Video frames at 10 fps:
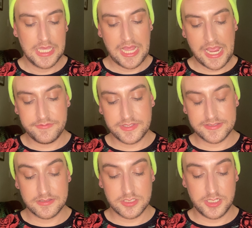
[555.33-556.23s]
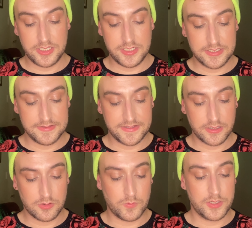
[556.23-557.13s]
I have this in the shade
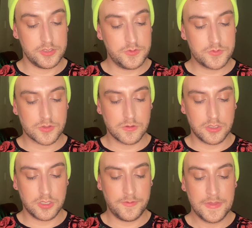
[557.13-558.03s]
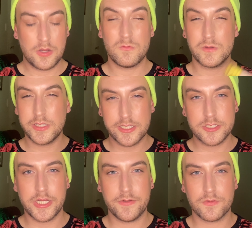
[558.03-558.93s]
01 Neutral. Really good
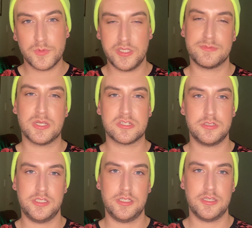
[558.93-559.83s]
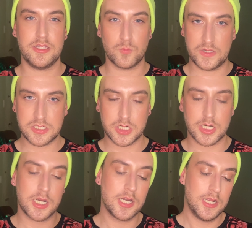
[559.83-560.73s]
shade for me, especially in
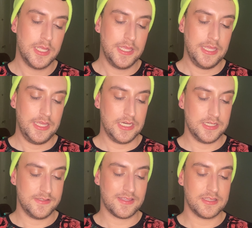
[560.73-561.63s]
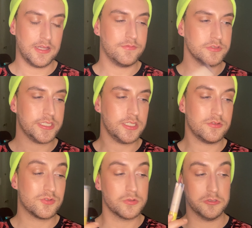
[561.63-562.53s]
winter. It is a lovely,
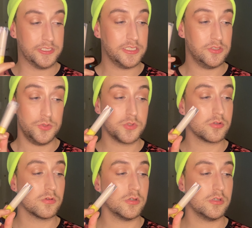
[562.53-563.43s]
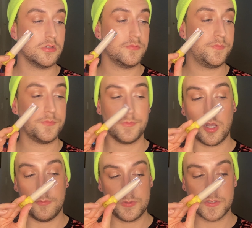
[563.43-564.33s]
truly neutral,
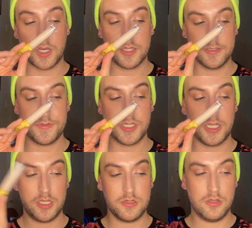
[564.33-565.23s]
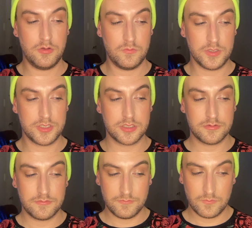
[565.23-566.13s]
almost olive shade, which
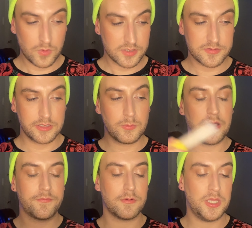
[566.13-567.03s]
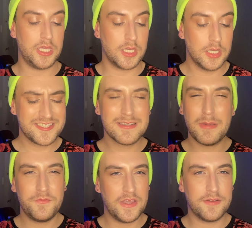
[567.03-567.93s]
works really well for me. This isn't
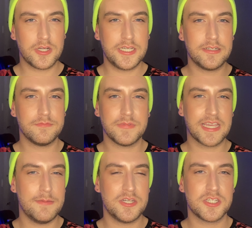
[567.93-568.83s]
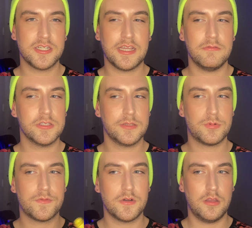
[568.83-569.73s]
my favorite. Like I mentioned, I really
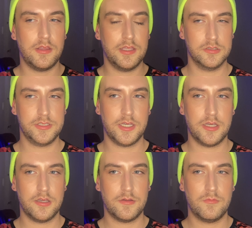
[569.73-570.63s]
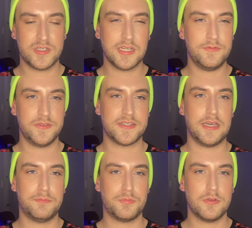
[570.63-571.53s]
prefer the Ilia, which I've used
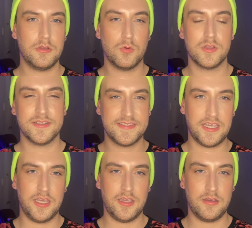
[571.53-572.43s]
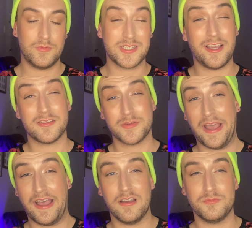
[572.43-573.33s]
up, or the Say, which I also
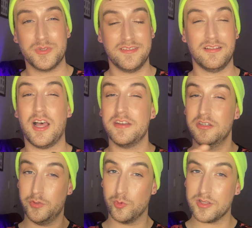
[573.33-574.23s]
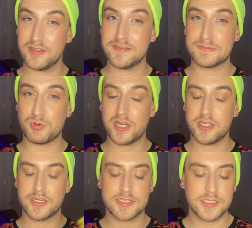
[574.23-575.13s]
have, but is a lot newer than this
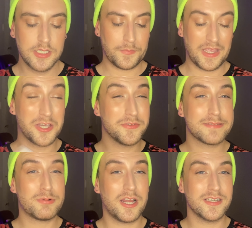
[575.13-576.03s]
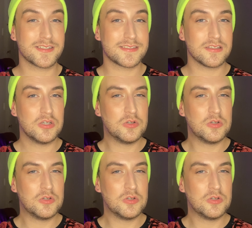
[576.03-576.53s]
product. And Kosas products